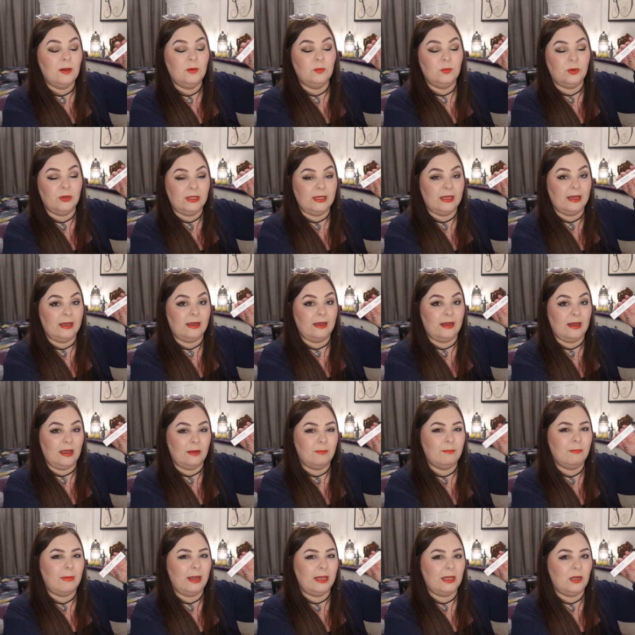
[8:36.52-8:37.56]
but yeah
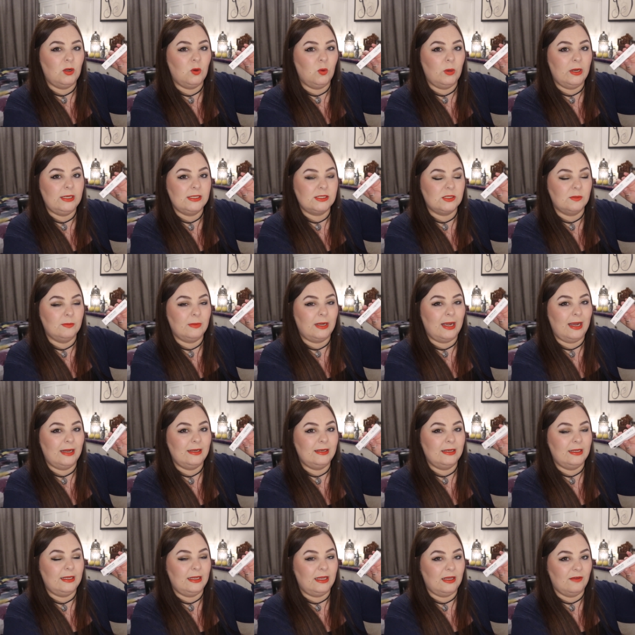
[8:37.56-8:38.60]
it might go in some
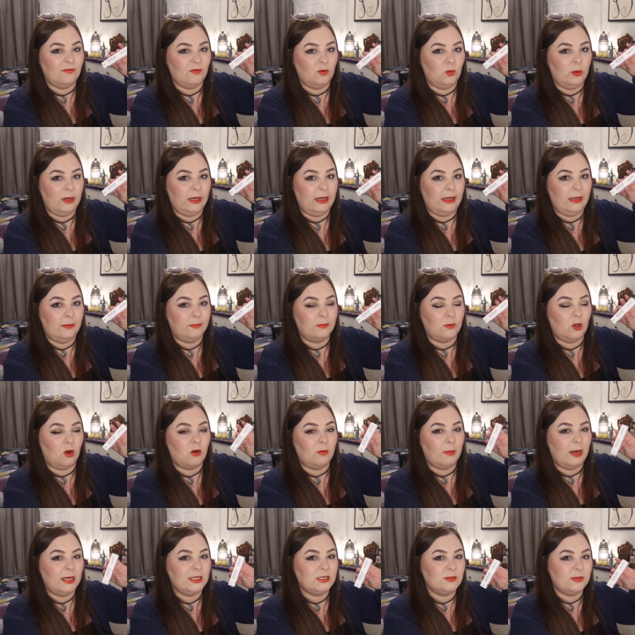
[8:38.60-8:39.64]
kind of giveaway or I
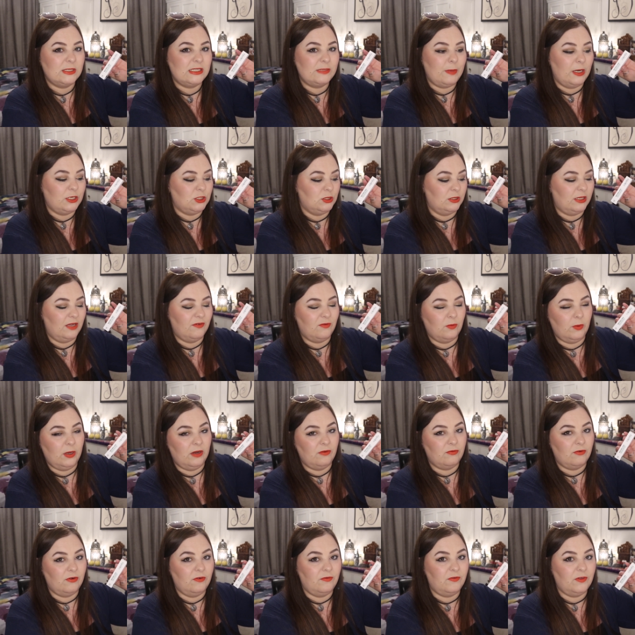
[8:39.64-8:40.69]
might do a special giveaway
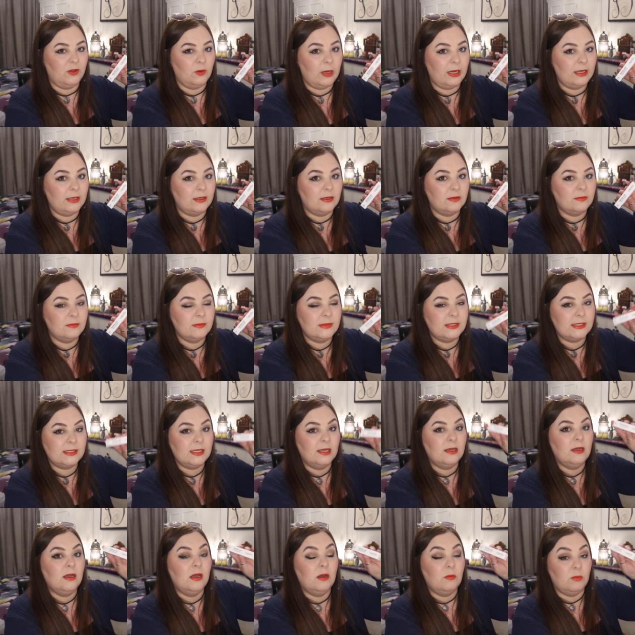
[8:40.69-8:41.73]
for a few items
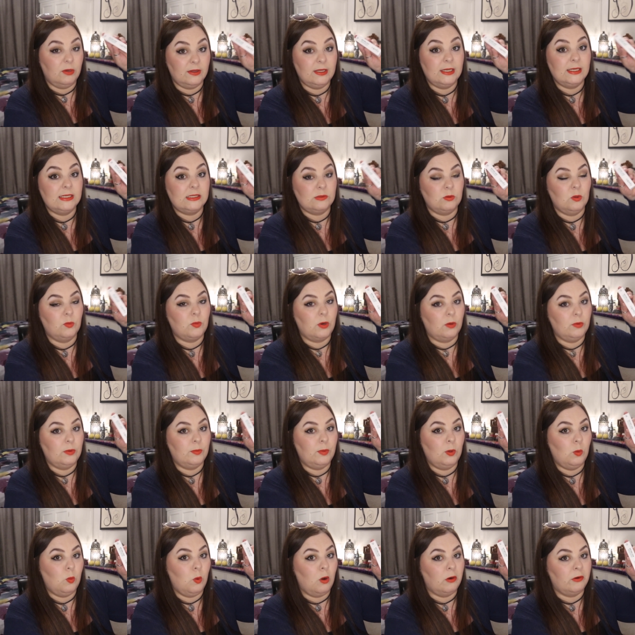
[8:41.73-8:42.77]
but this will probably
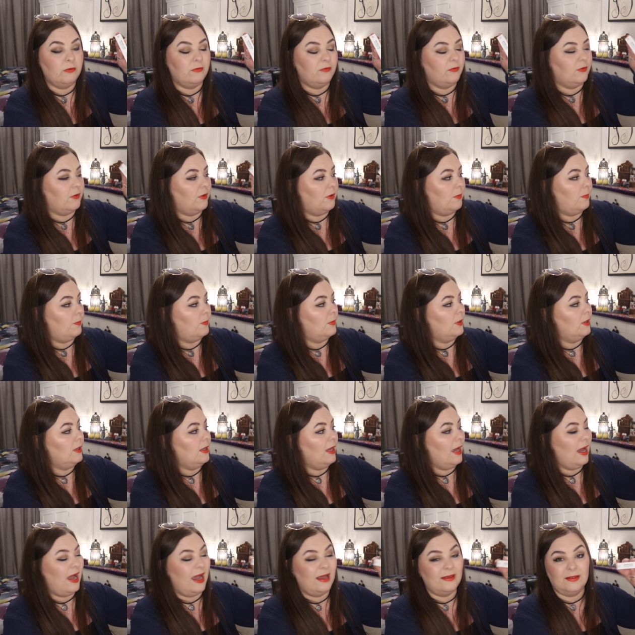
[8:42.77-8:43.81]
be one of them
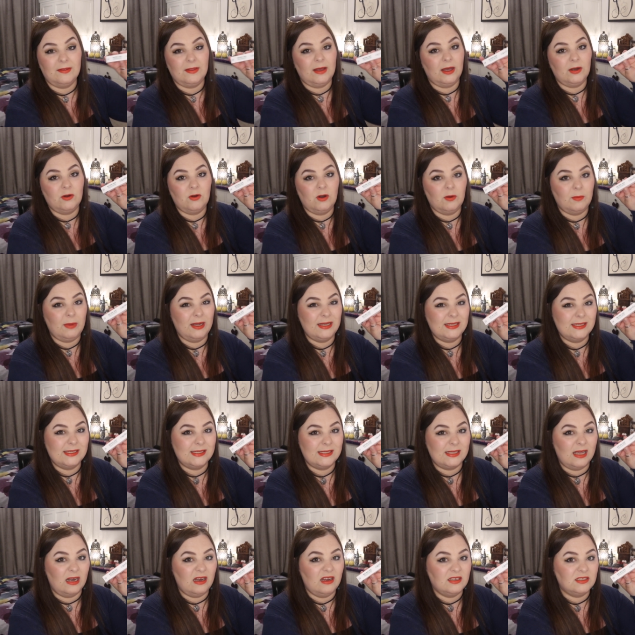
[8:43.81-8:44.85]
either that or I might
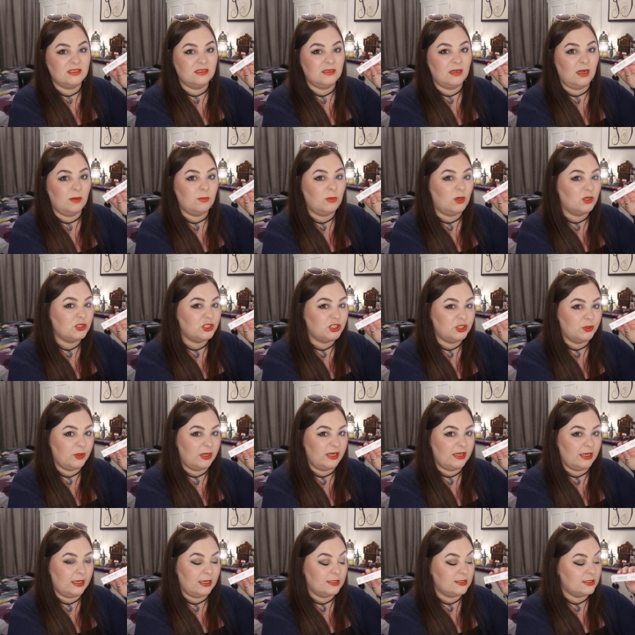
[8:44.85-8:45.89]
sell it I'm not sure
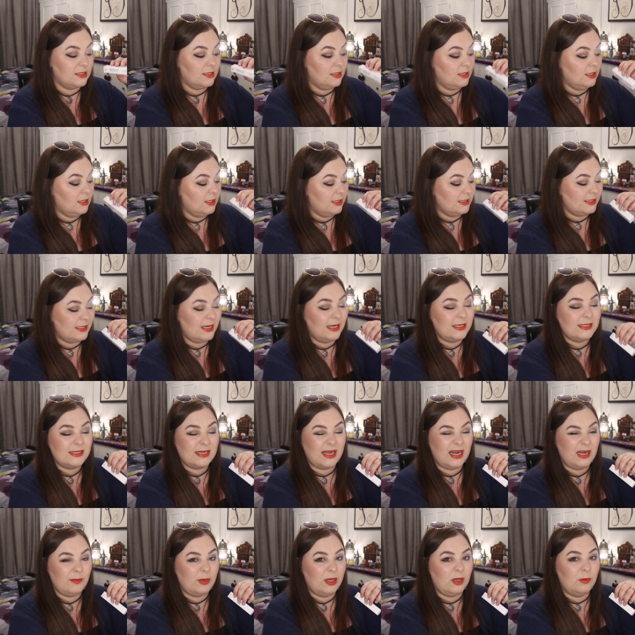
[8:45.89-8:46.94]
yet it's nice to
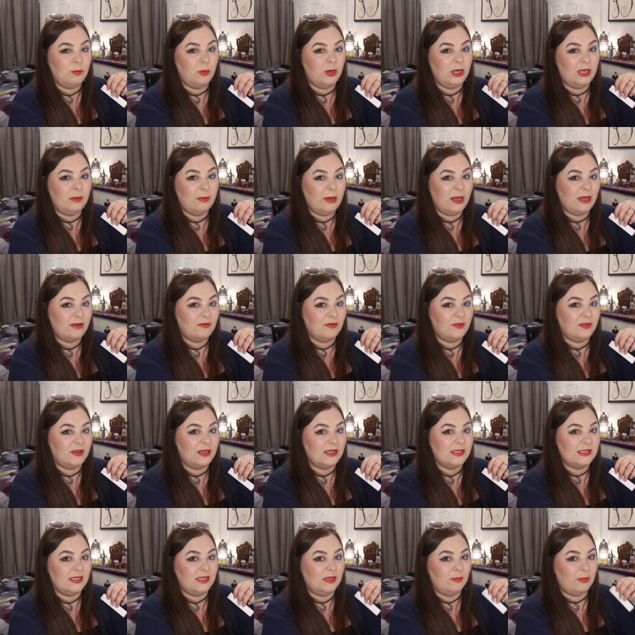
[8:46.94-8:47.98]
get a bit of money back for
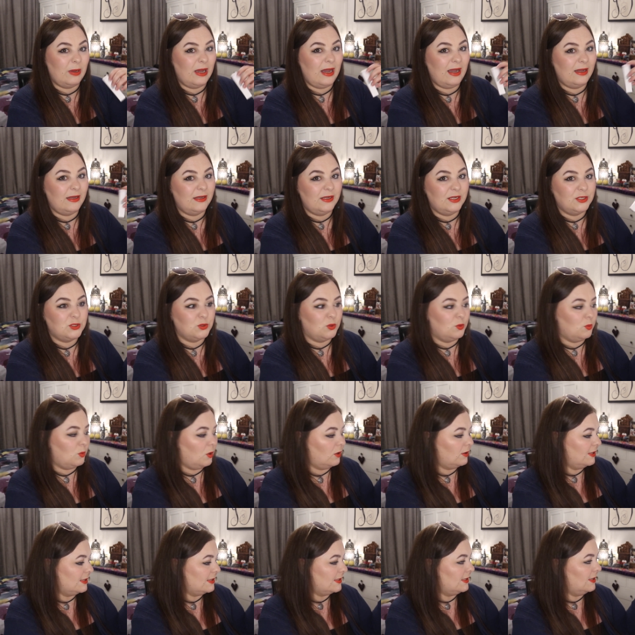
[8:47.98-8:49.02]
things that you buy and you don't
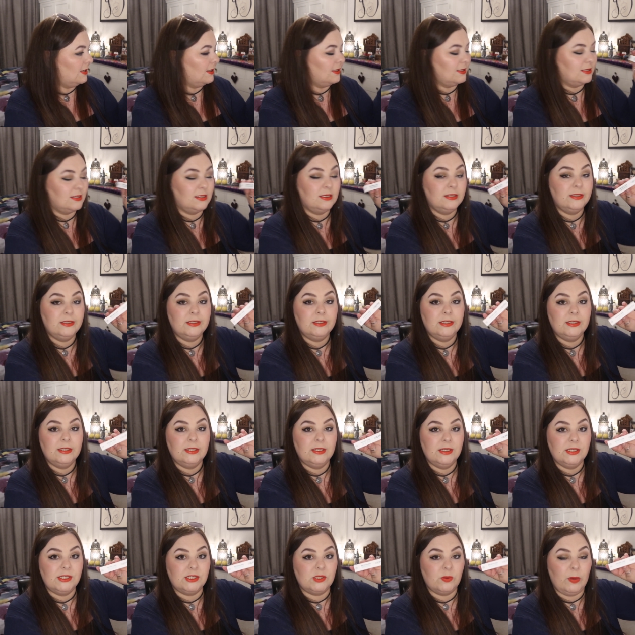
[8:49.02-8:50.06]
want isn't it
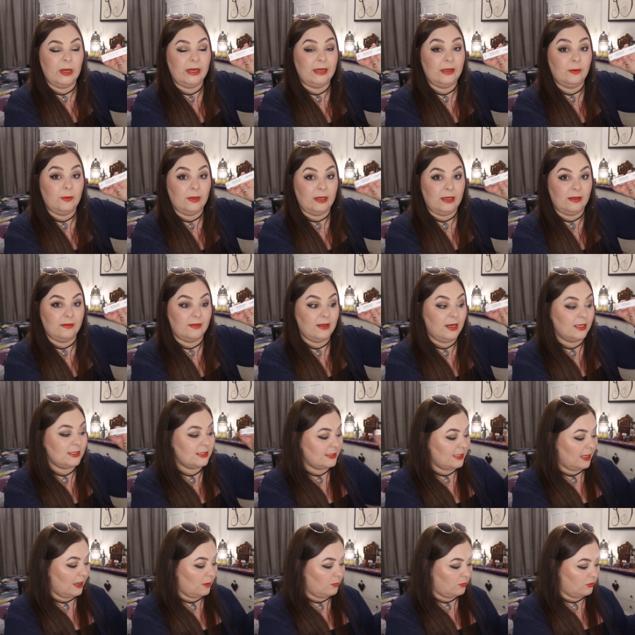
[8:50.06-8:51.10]
so anyway that's
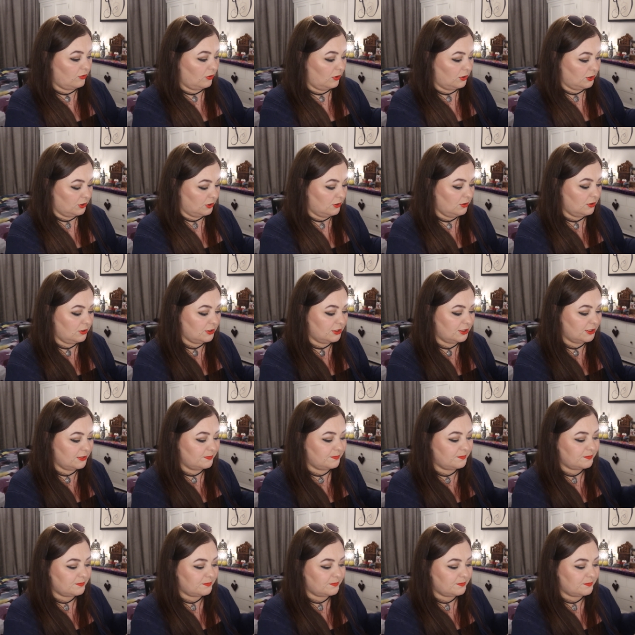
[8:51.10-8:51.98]
that product